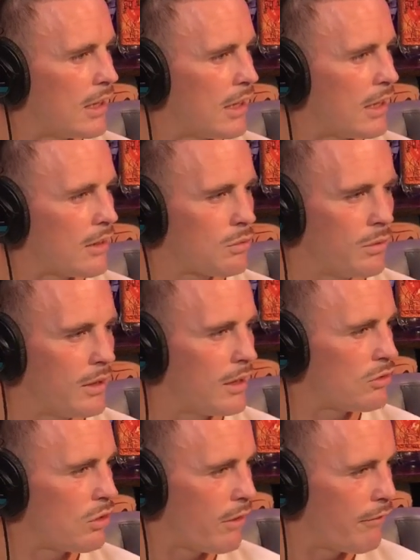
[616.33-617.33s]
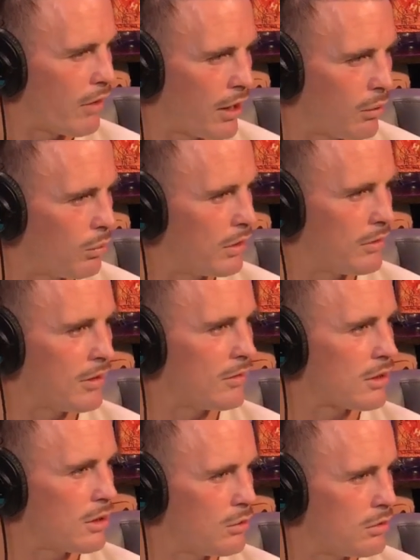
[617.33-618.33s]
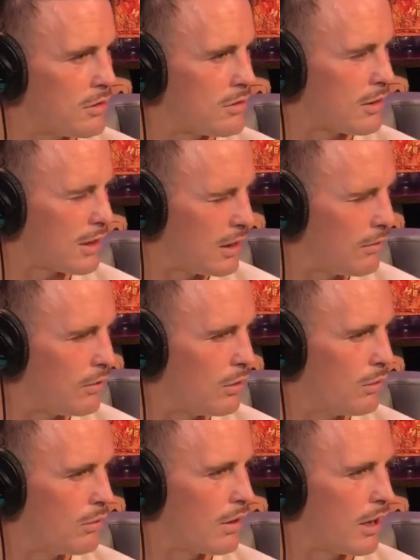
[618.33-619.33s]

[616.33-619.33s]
And that's when they're trying to find all these excuses to give you.